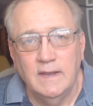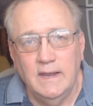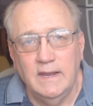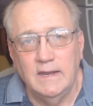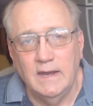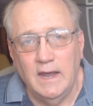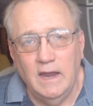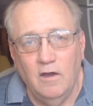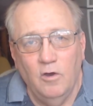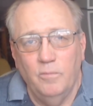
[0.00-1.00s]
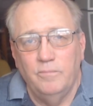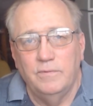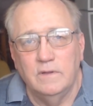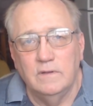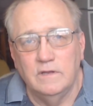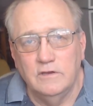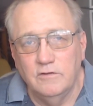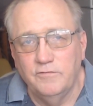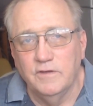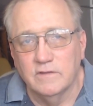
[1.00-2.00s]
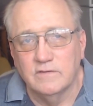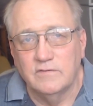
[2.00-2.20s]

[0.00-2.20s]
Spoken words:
And I hope that you feel the